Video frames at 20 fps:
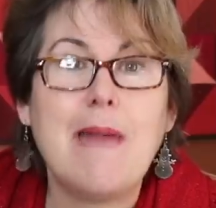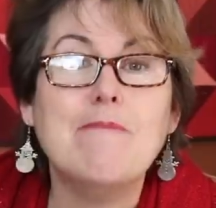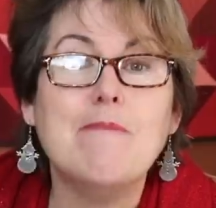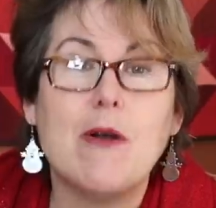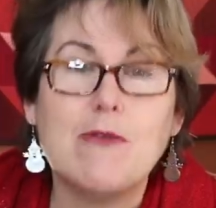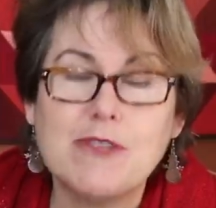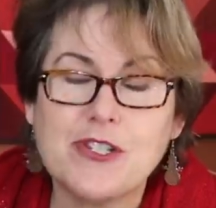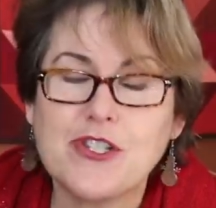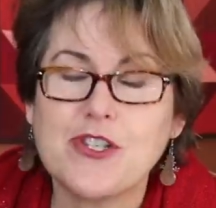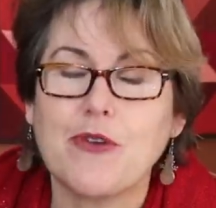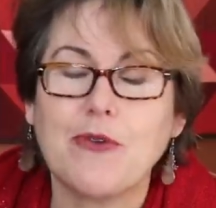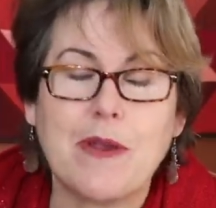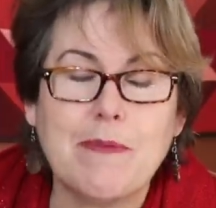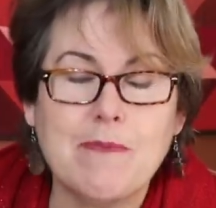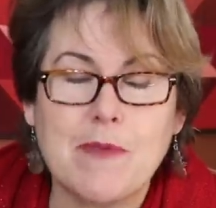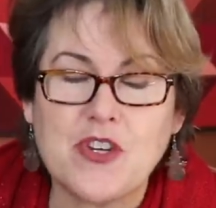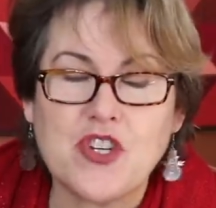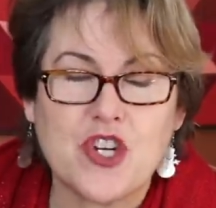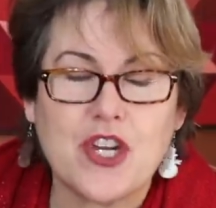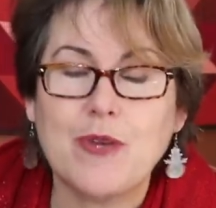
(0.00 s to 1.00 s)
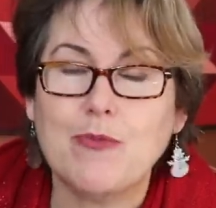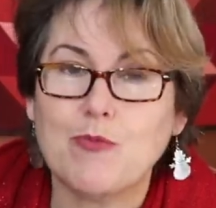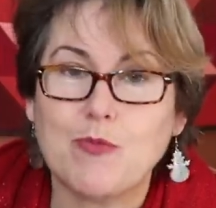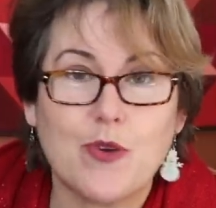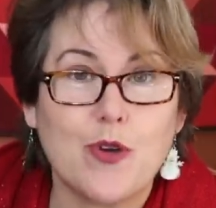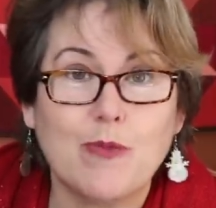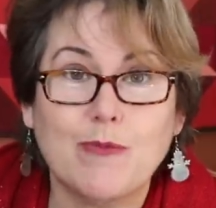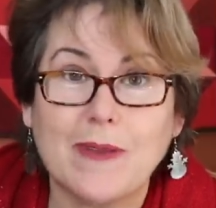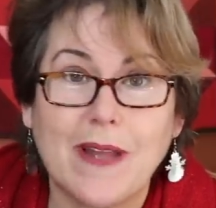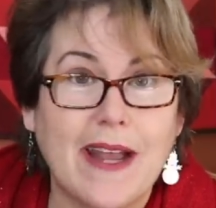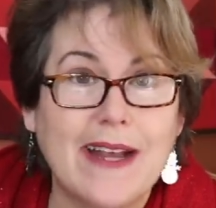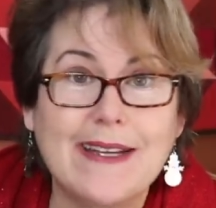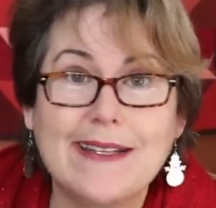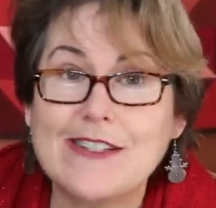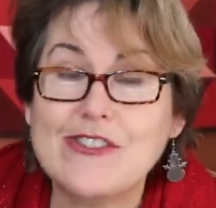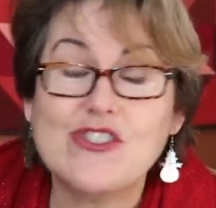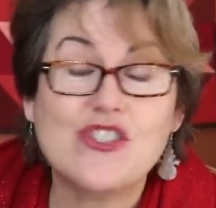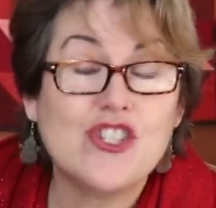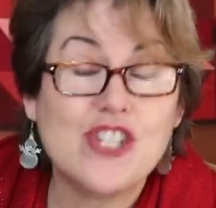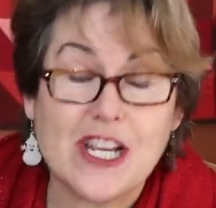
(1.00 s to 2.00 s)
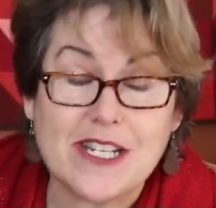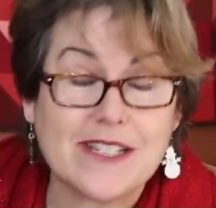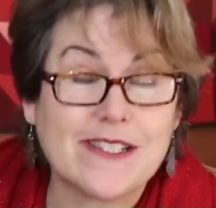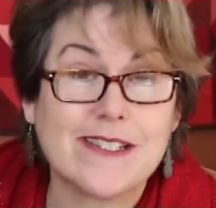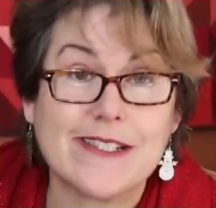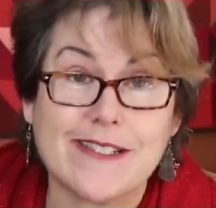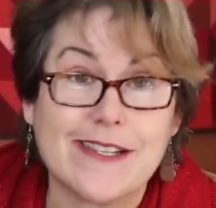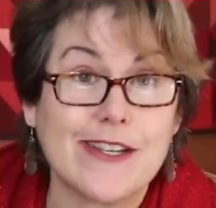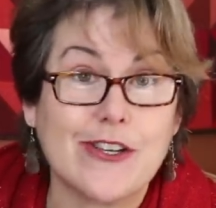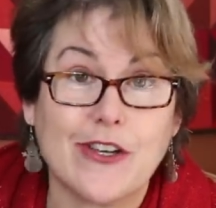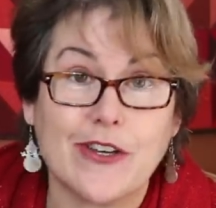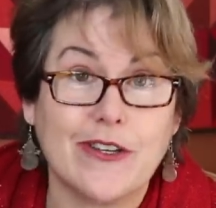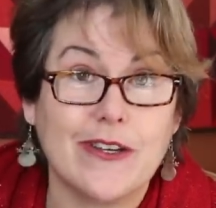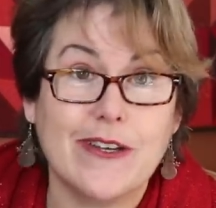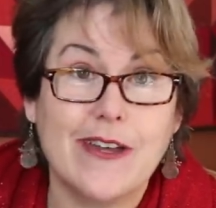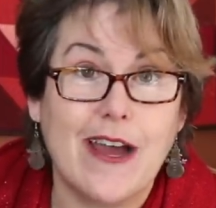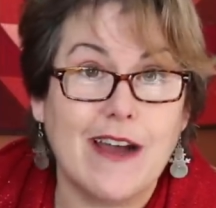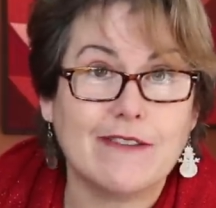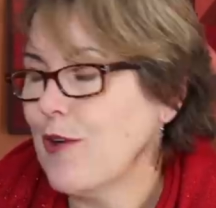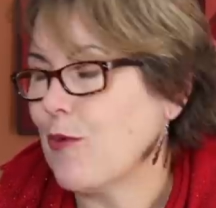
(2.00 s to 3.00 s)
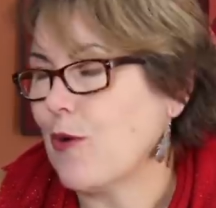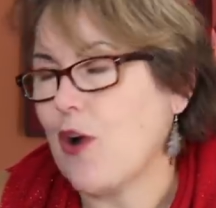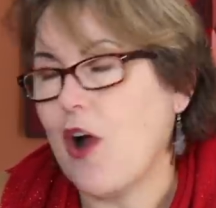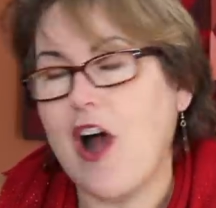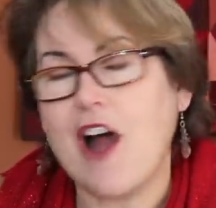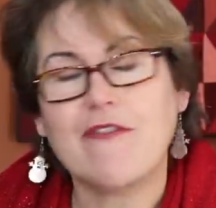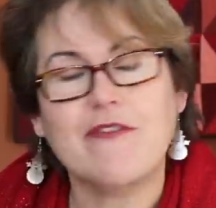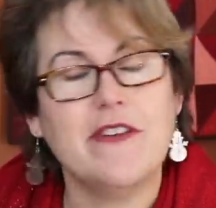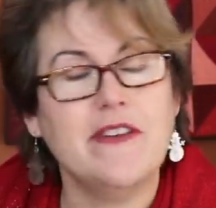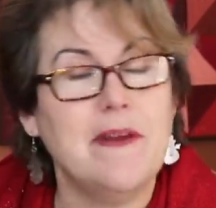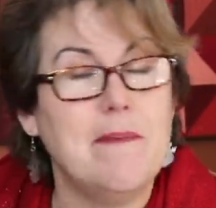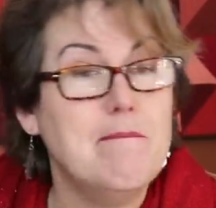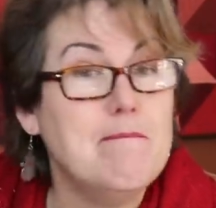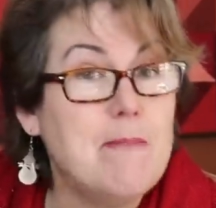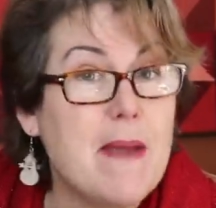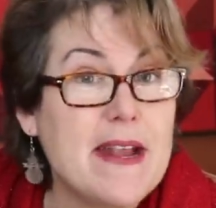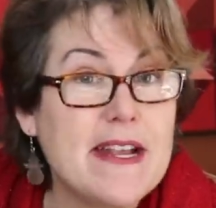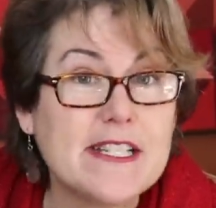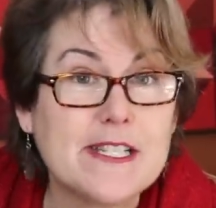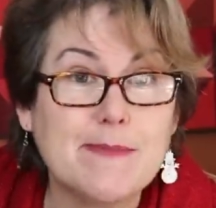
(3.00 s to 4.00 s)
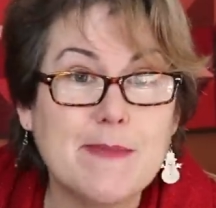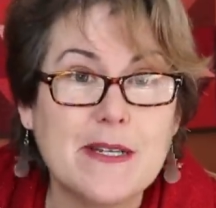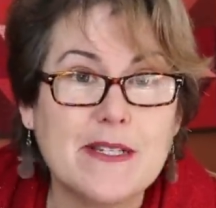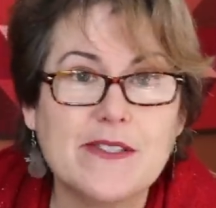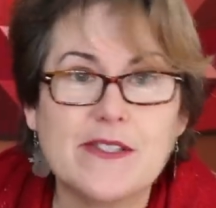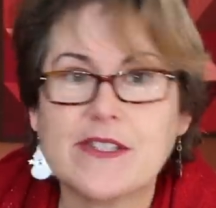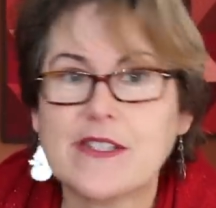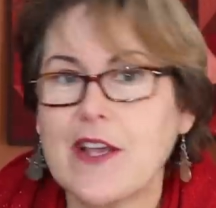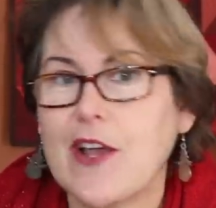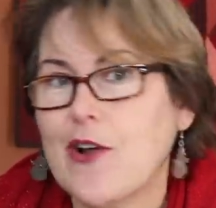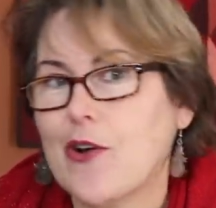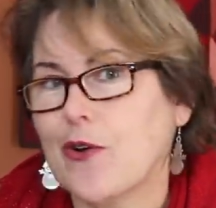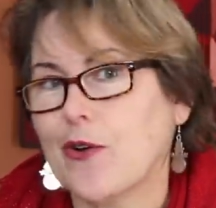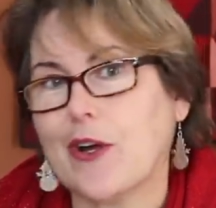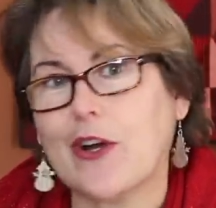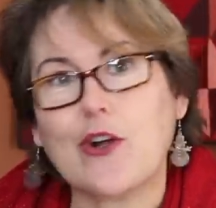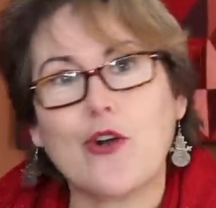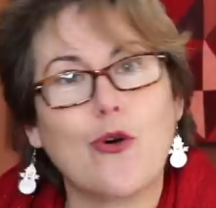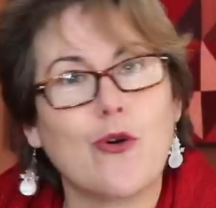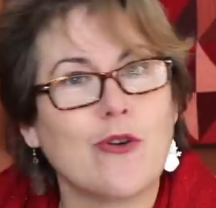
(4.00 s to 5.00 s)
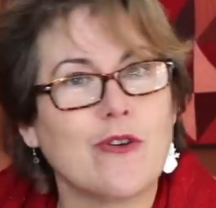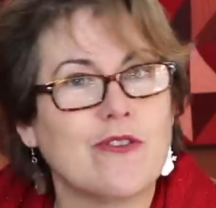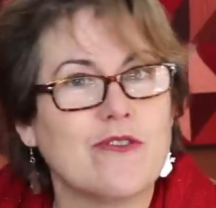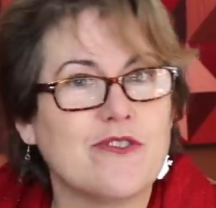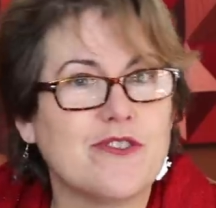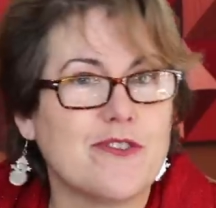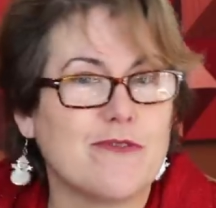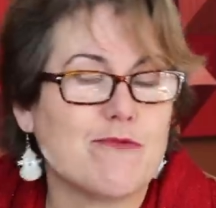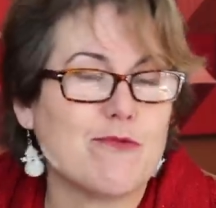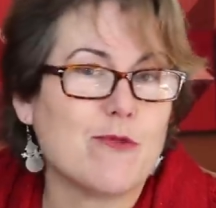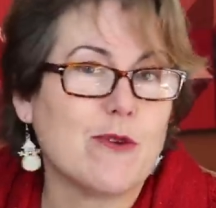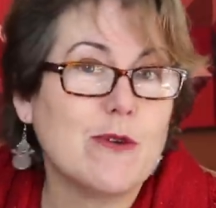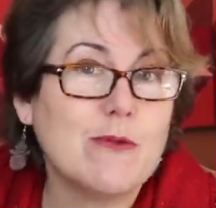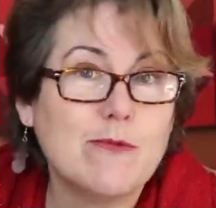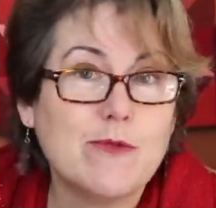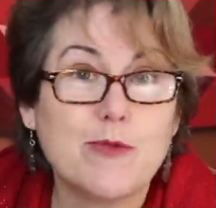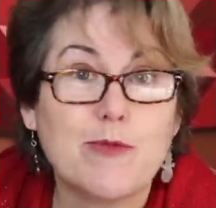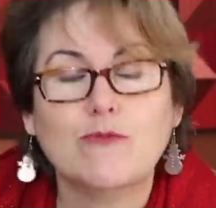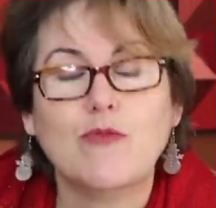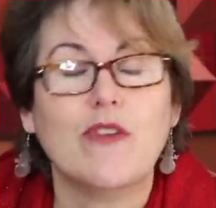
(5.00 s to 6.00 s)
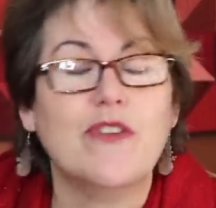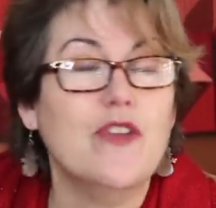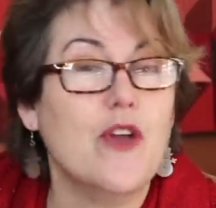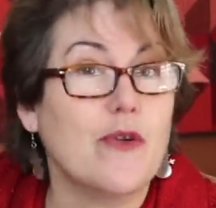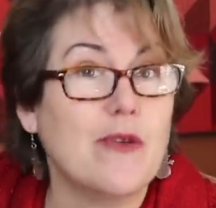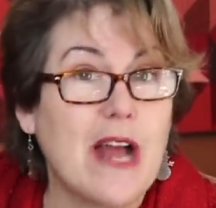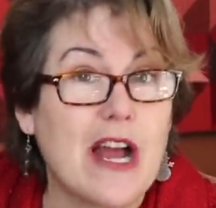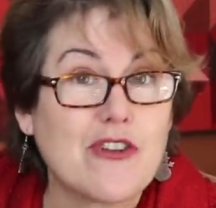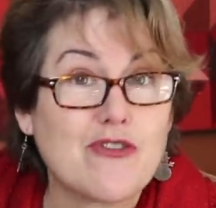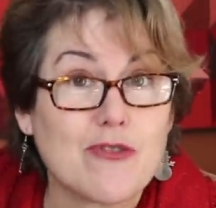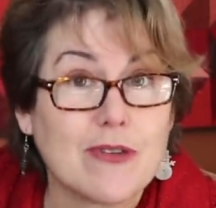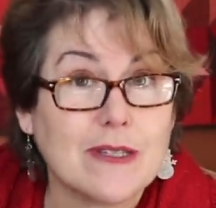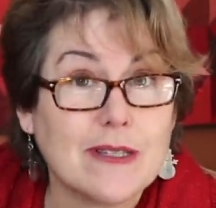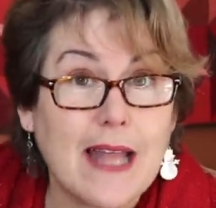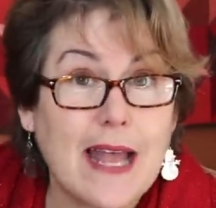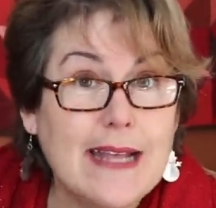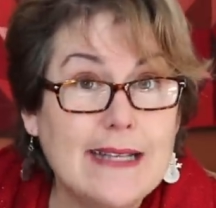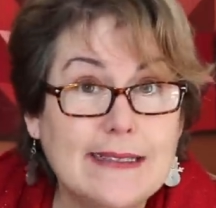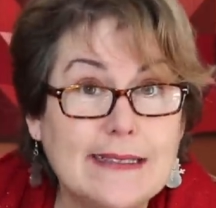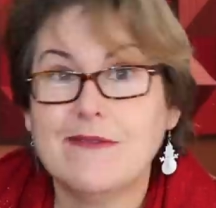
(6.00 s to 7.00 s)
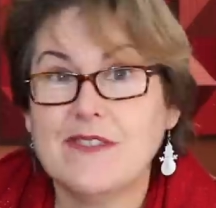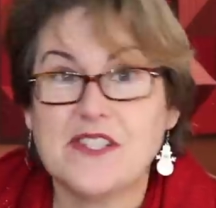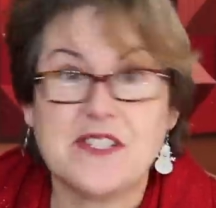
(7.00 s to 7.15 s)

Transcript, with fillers: And most sewing machine room light just isn't good enough. We're often in basements or in corners of rooms with no natural light.